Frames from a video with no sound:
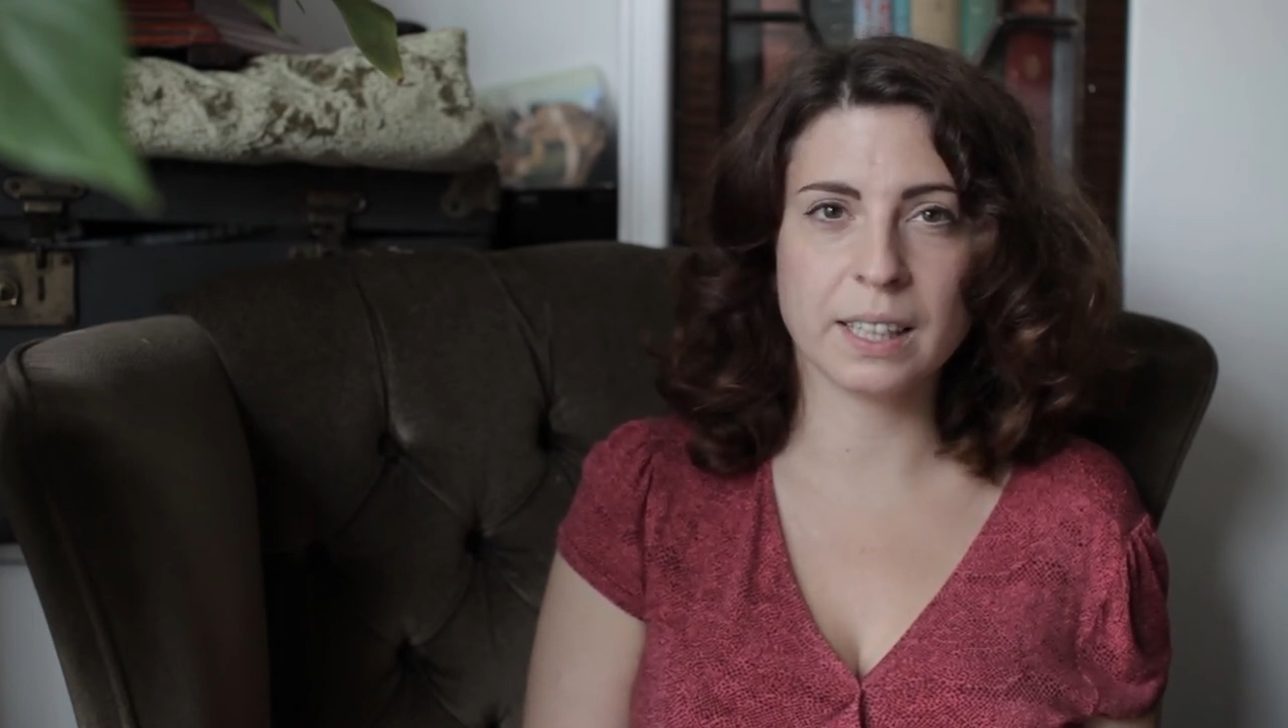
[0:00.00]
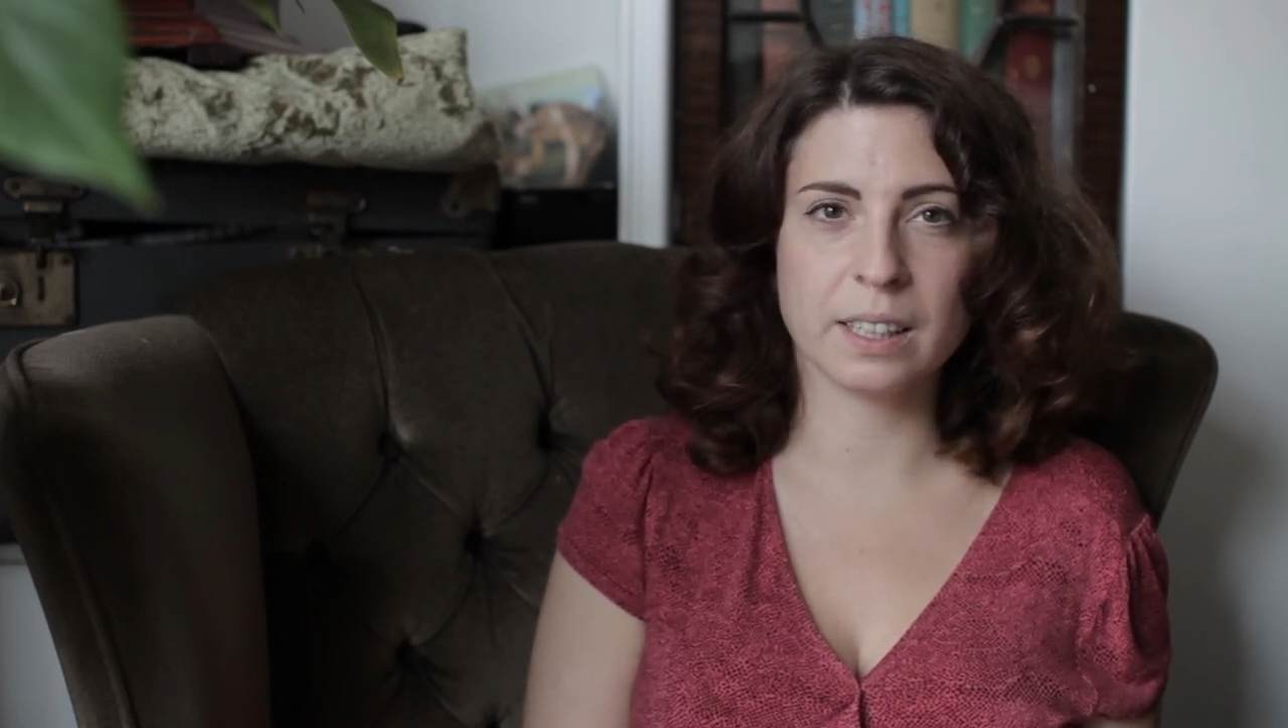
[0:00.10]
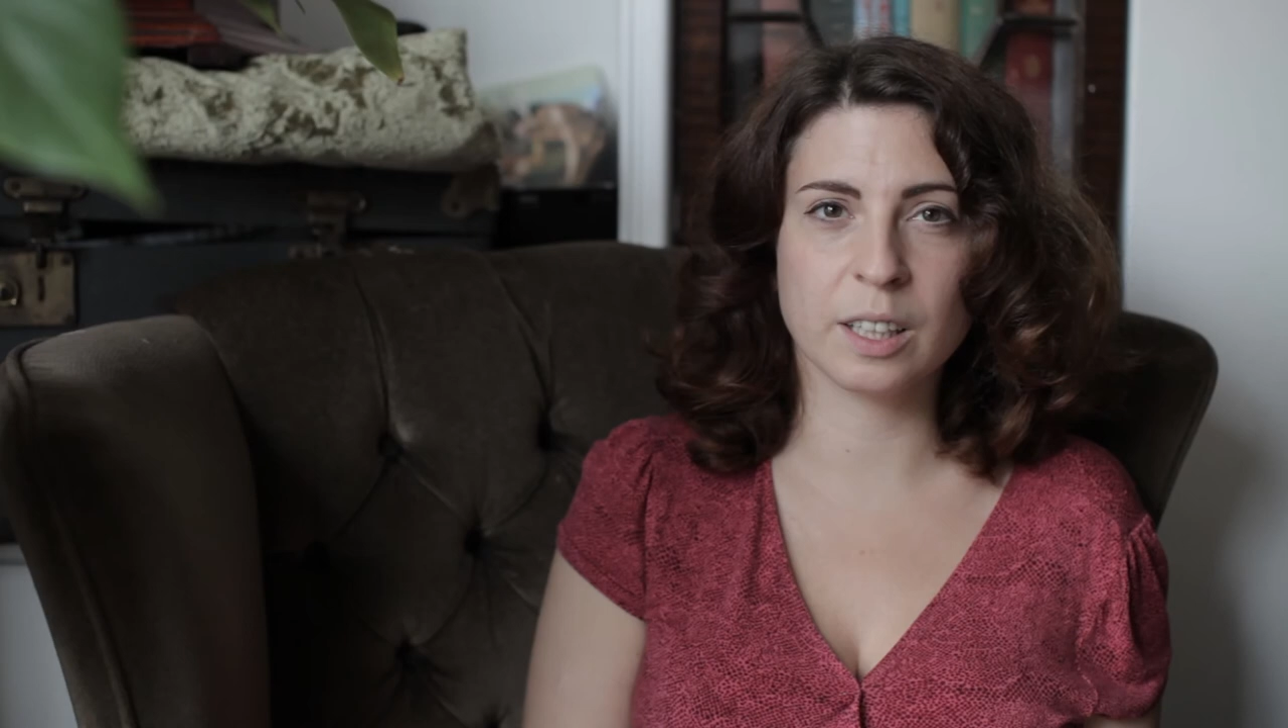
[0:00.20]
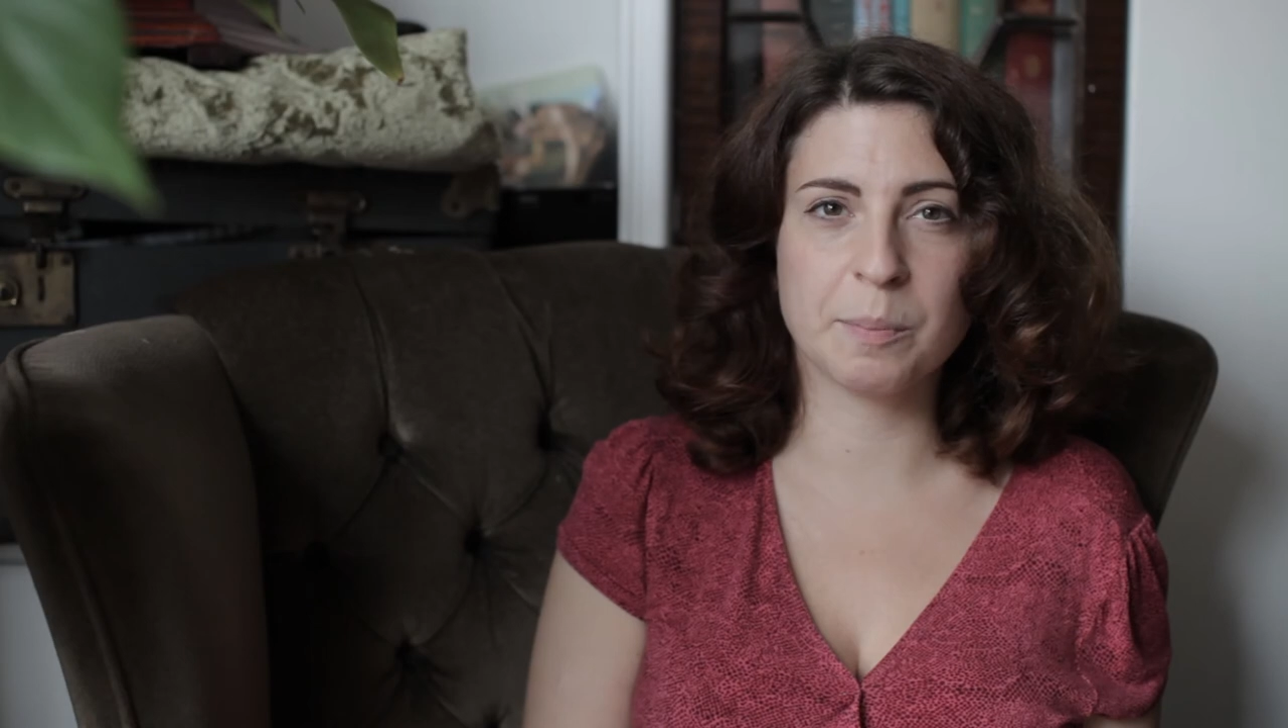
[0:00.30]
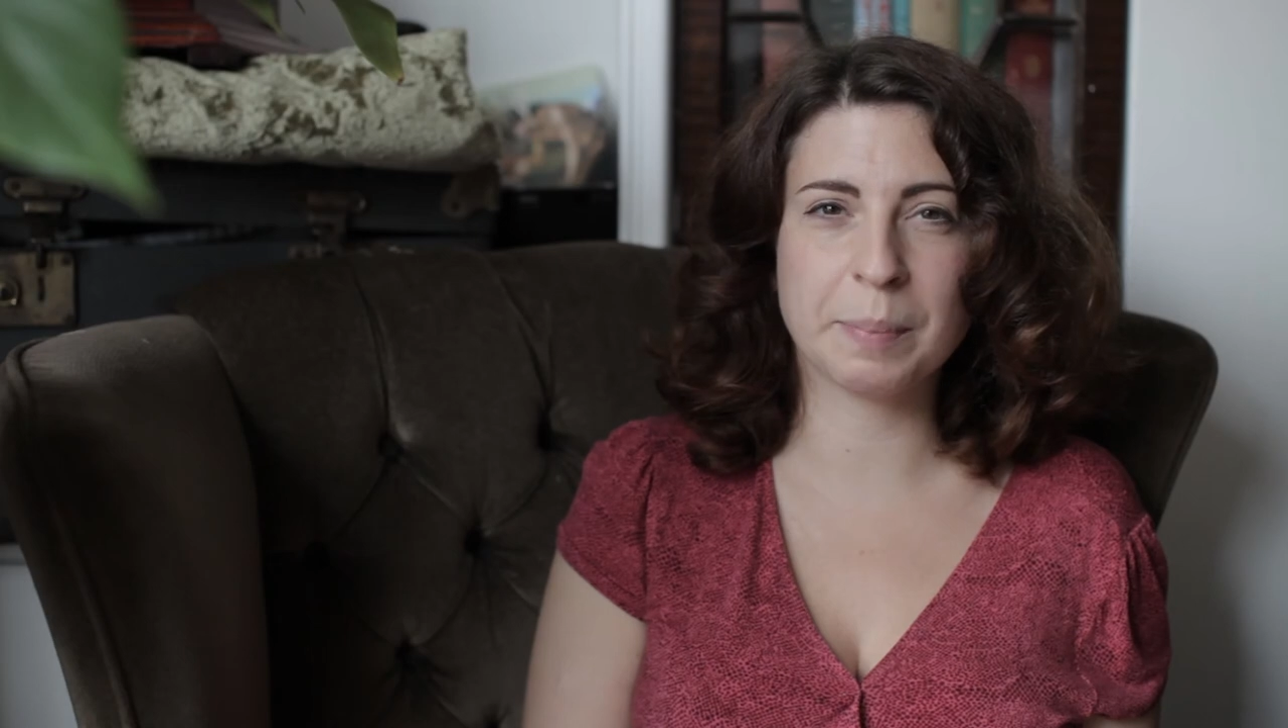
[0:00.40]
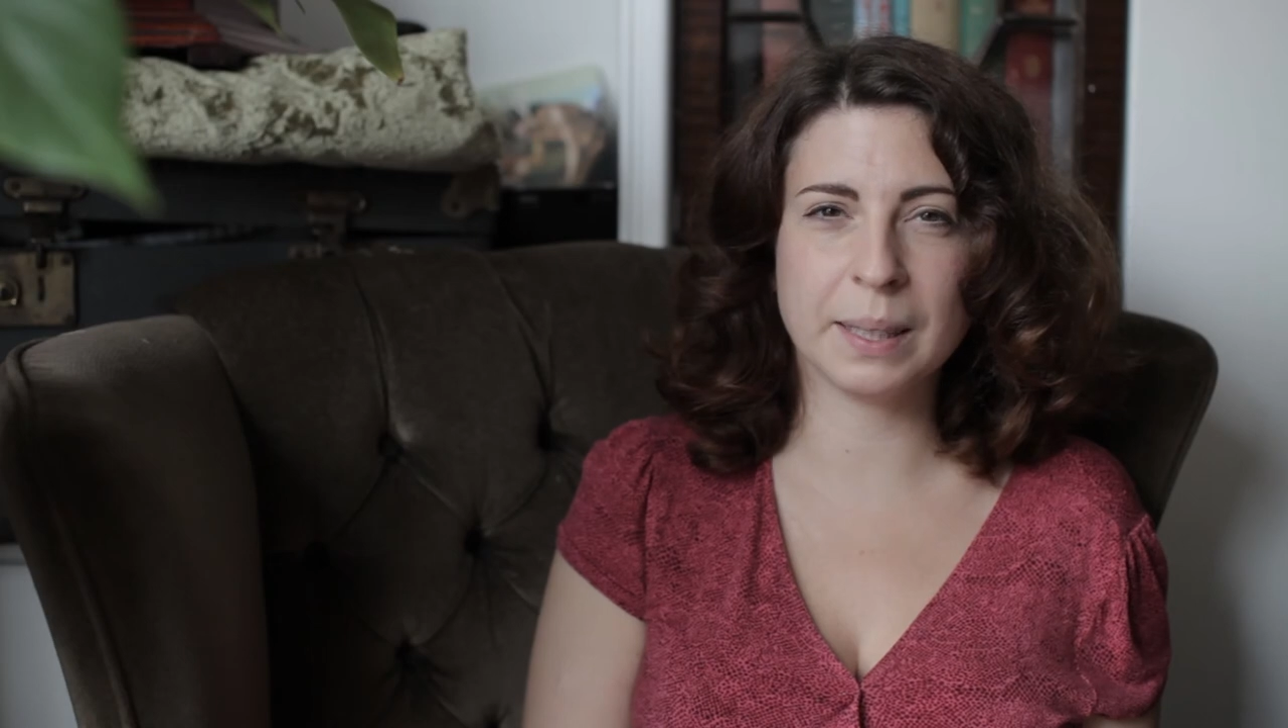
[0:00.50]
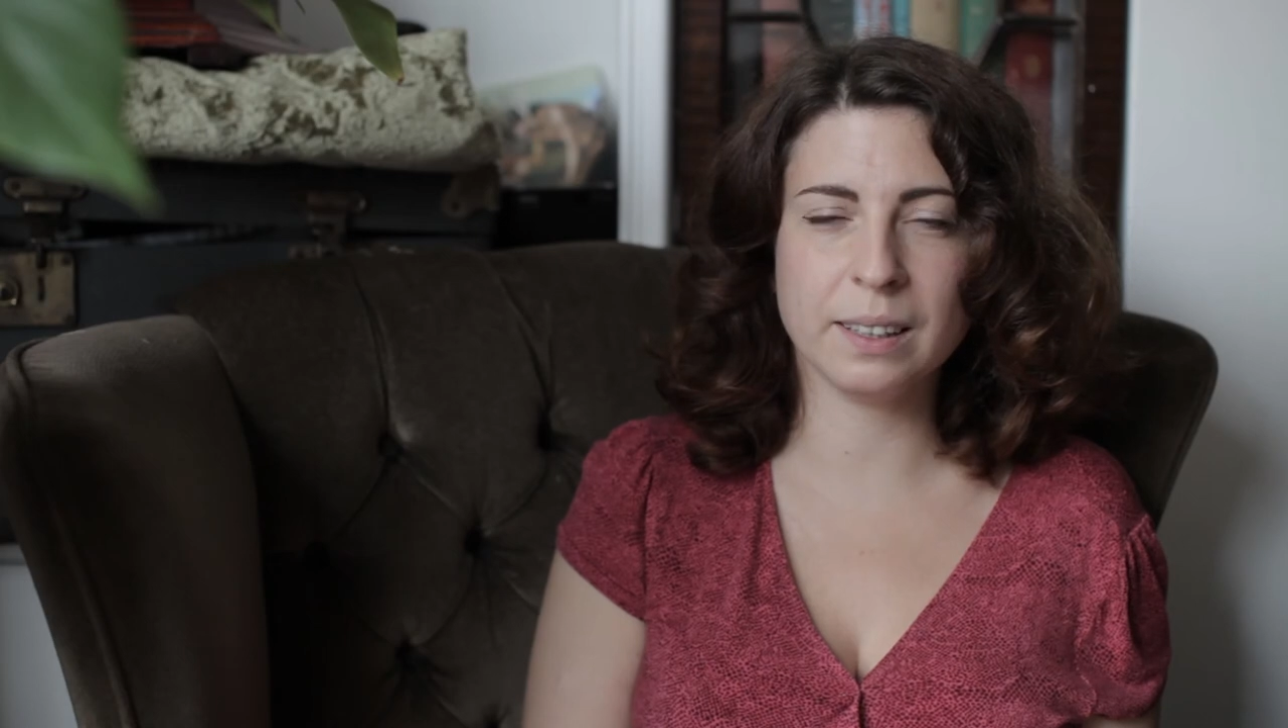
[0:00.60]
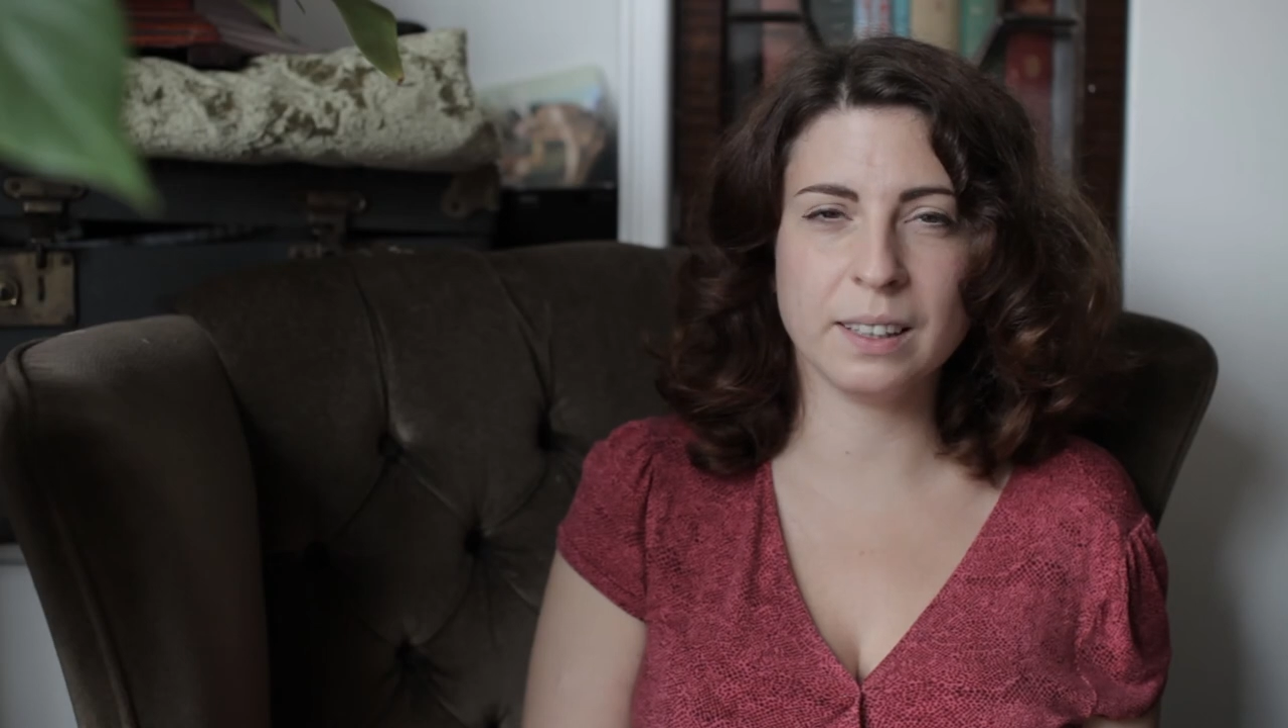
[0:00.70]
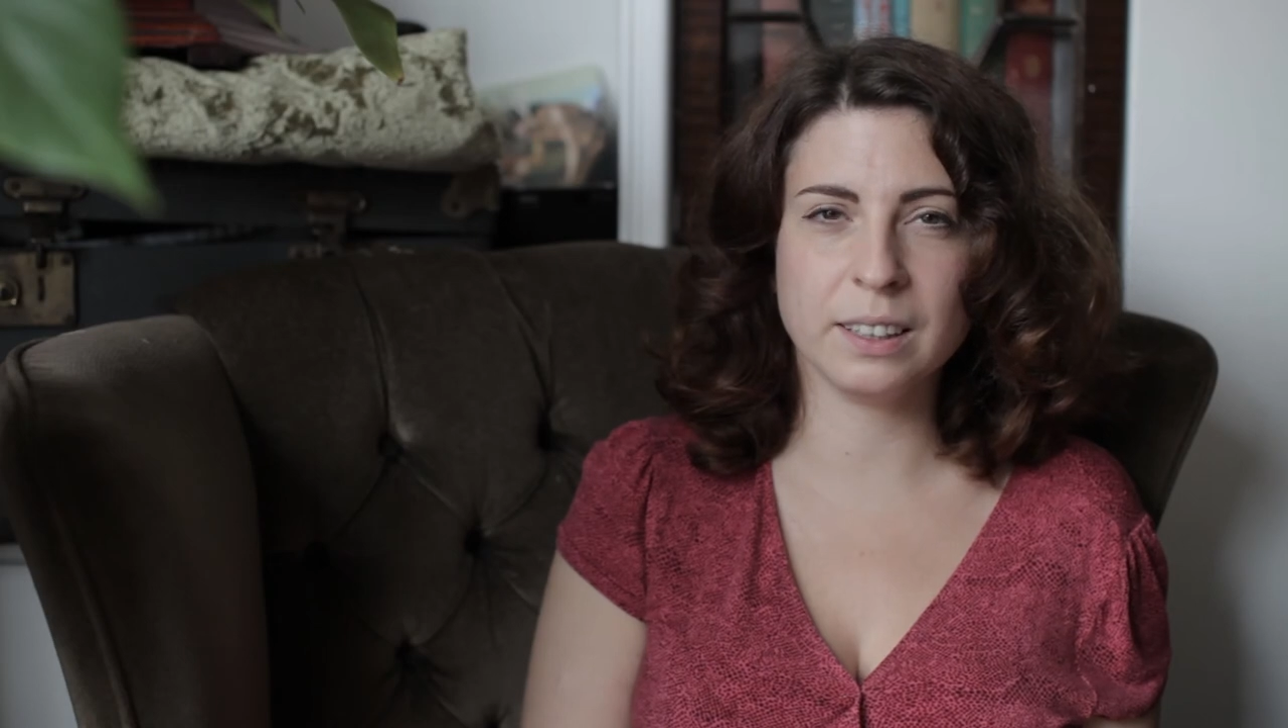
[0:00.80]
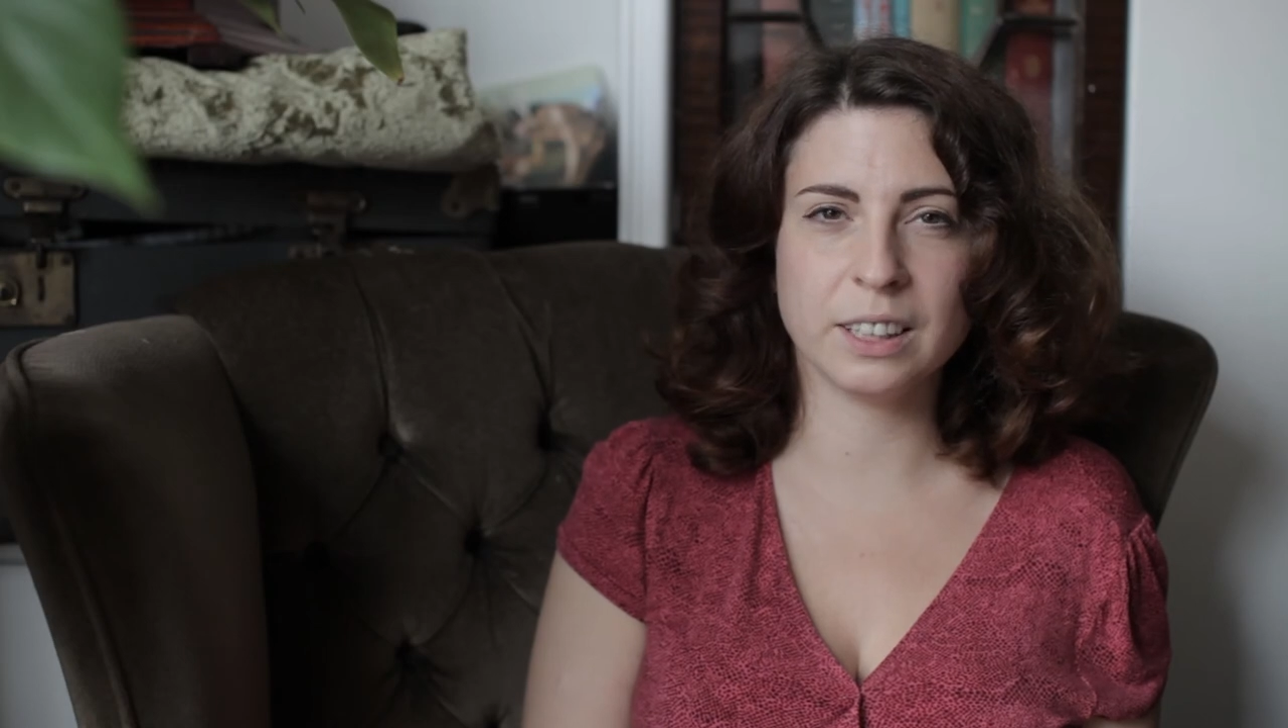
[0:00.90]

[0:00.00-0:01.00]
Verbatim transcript: can completely